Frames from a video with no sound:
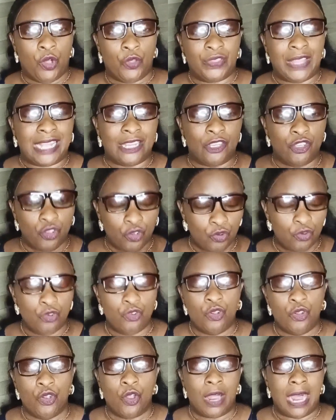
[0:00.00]
that
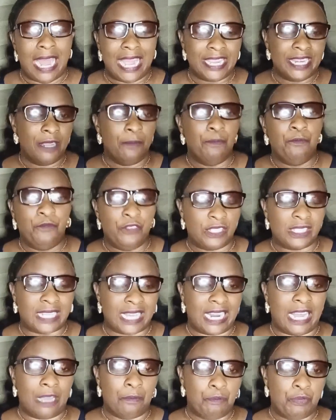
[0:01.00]
you are in a
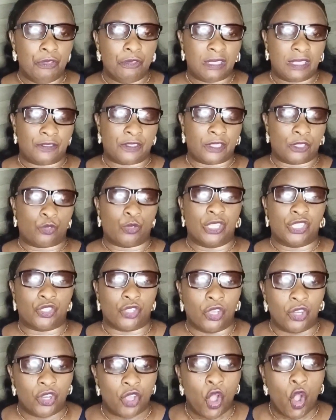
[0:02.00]
physical abusive
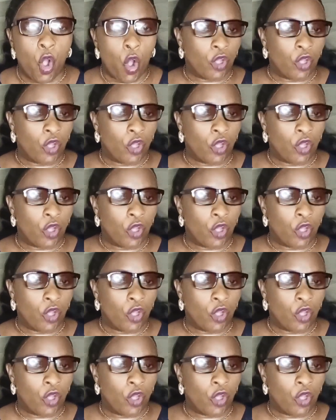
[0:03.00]
situation,